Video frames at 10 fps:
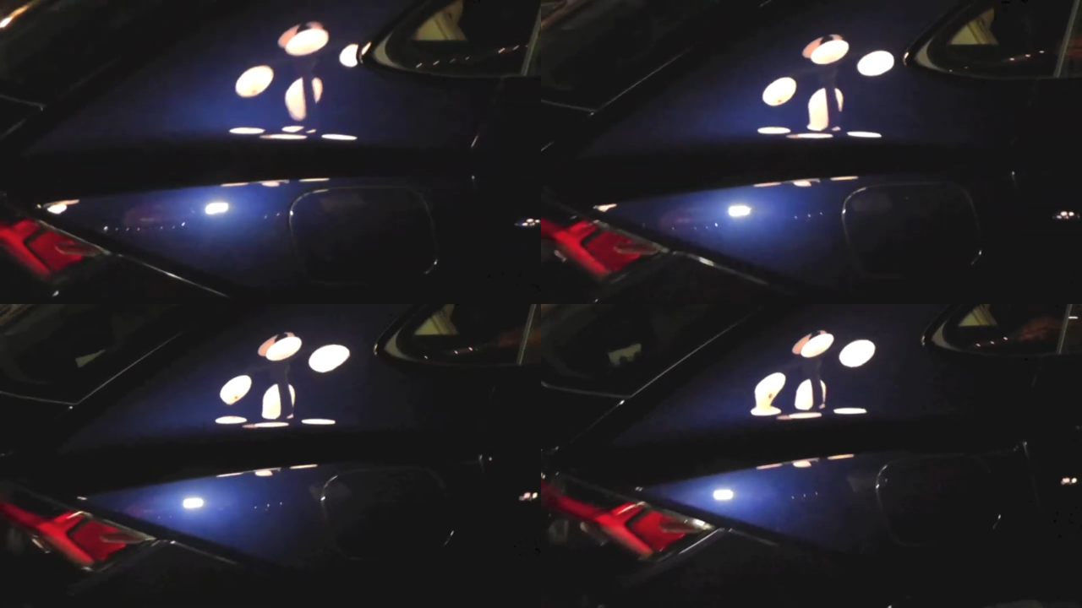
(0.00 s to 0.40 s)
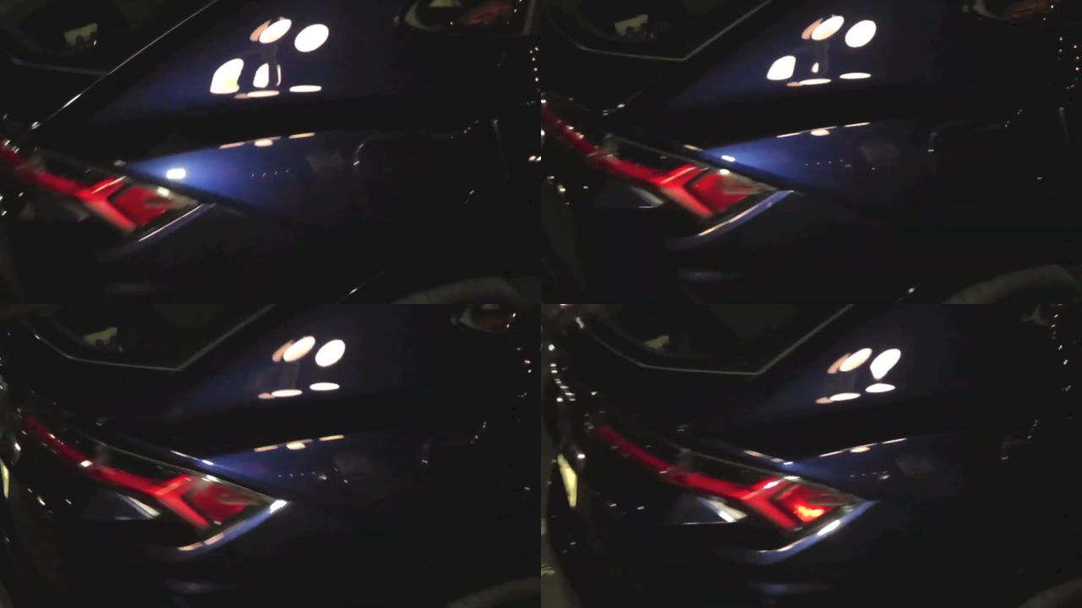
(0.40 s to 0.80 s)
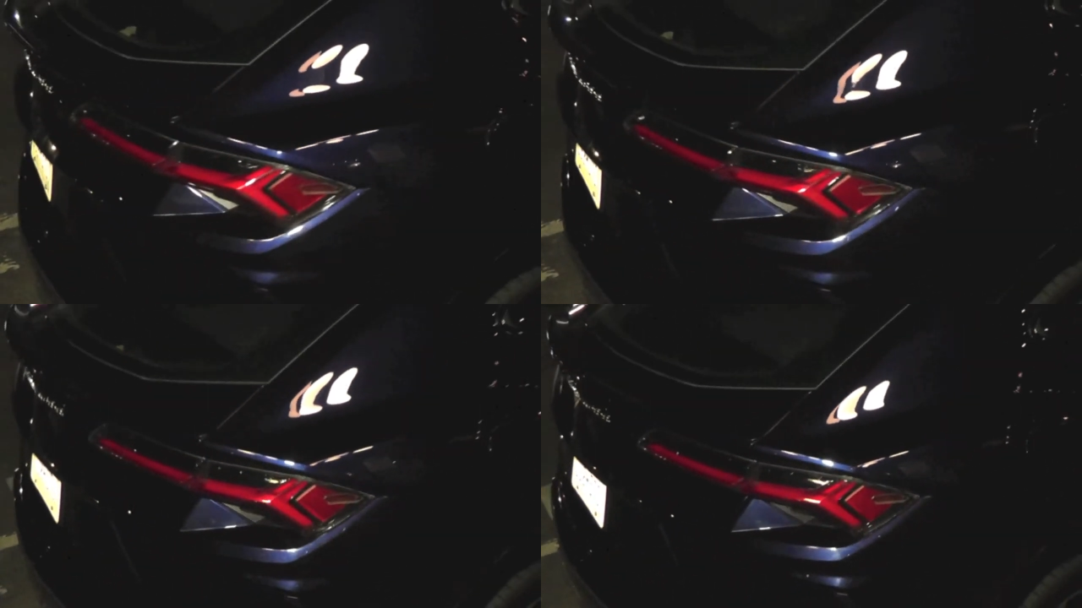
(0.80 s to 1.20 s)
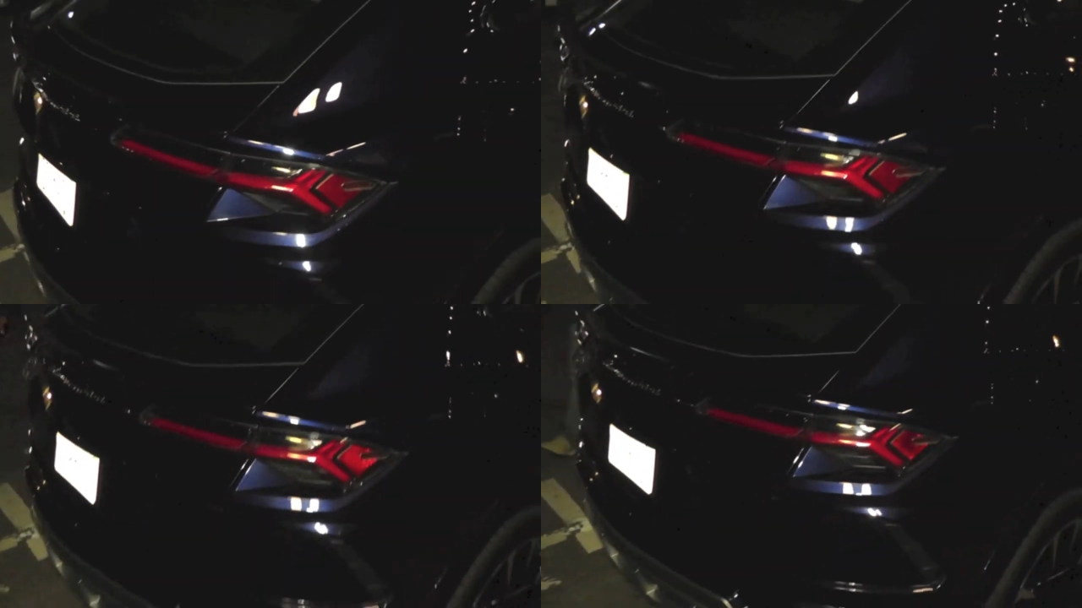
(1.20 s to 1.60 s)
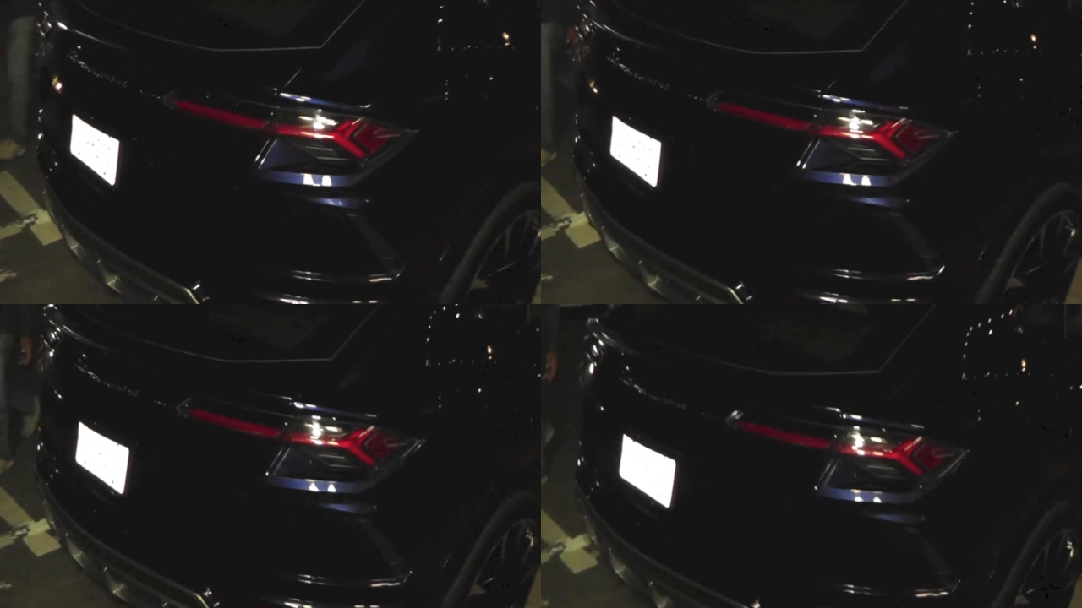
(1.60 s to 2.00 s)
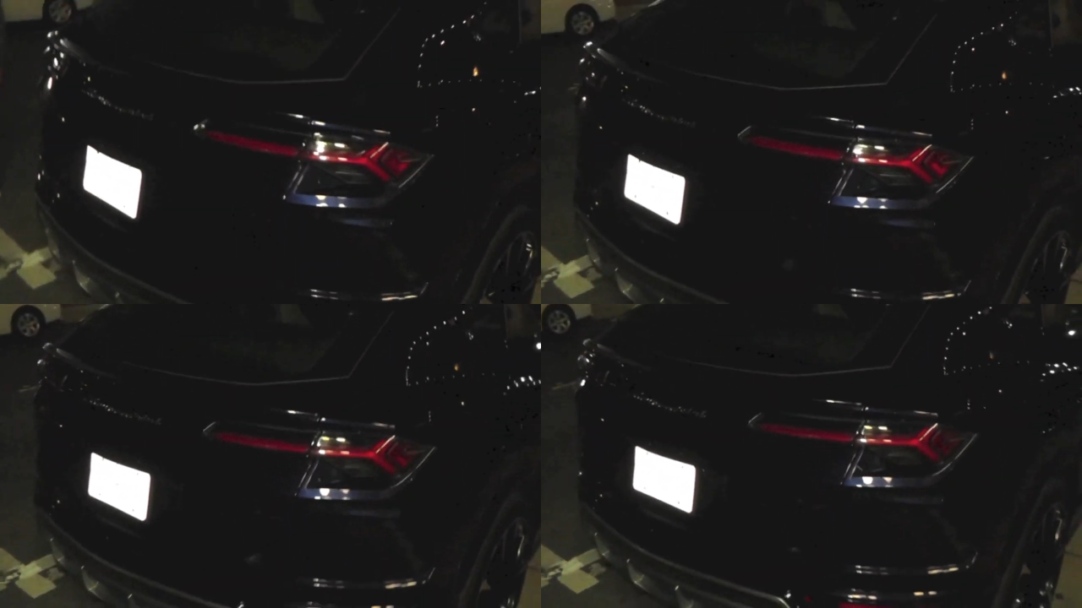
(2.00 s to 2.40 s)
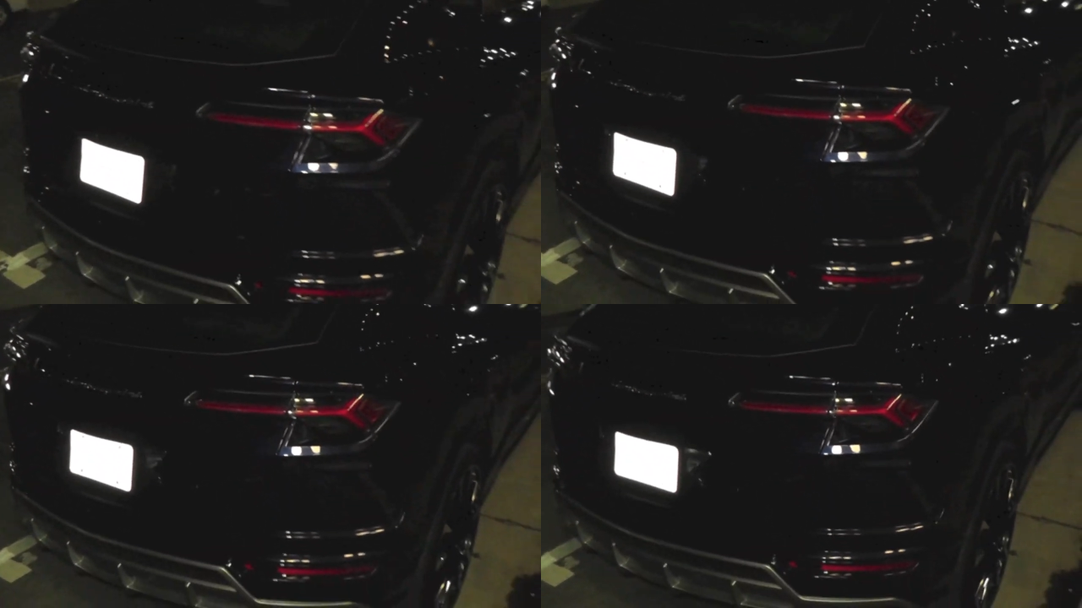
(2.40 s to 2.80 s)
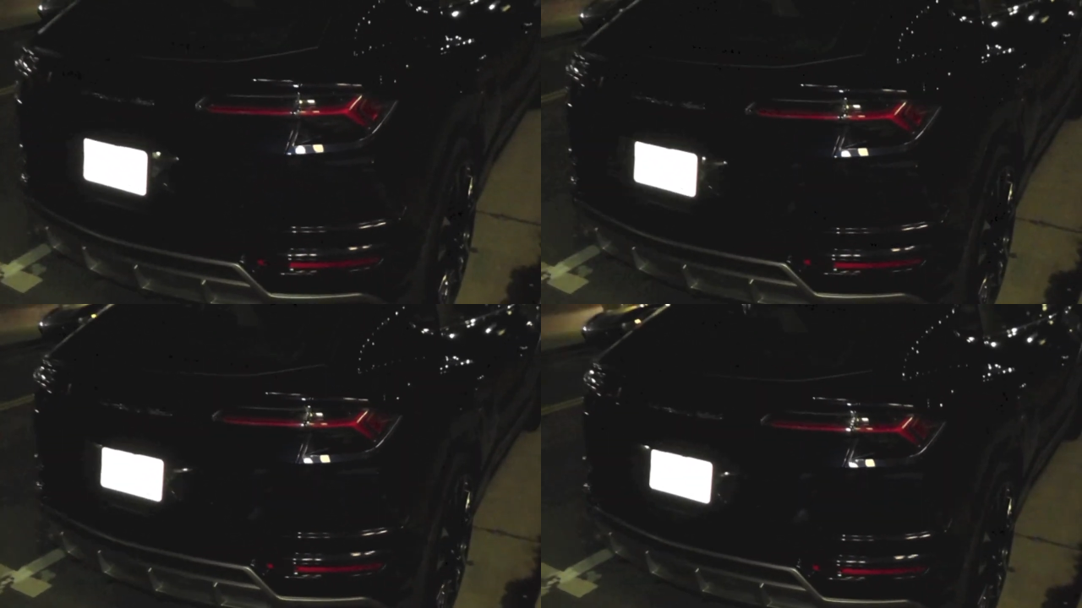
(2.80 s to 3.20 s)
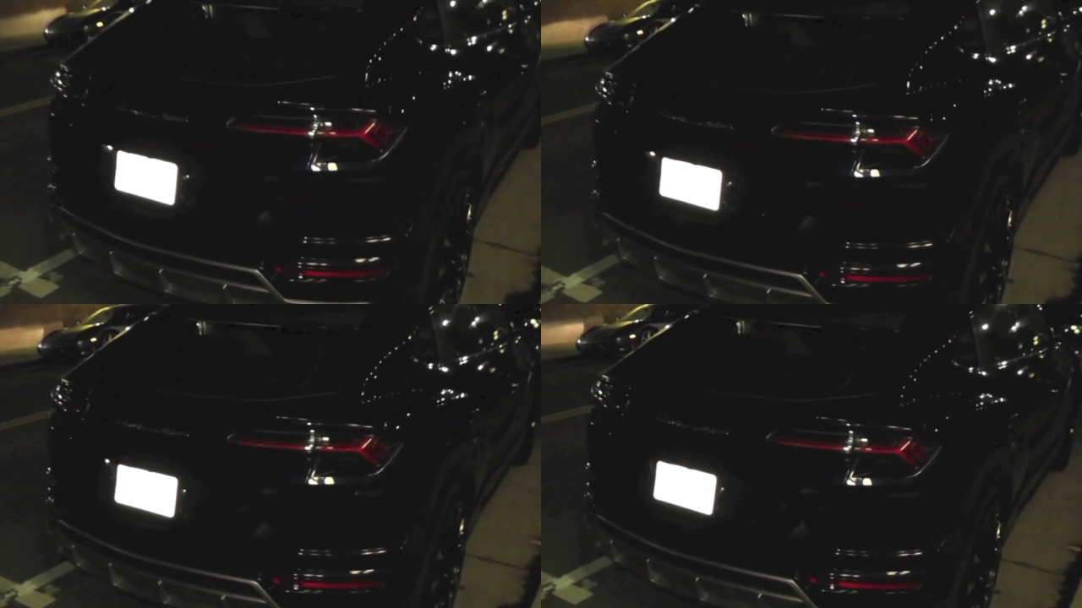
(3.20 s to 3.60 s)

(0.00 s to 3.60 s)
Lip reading: (no speaker visible)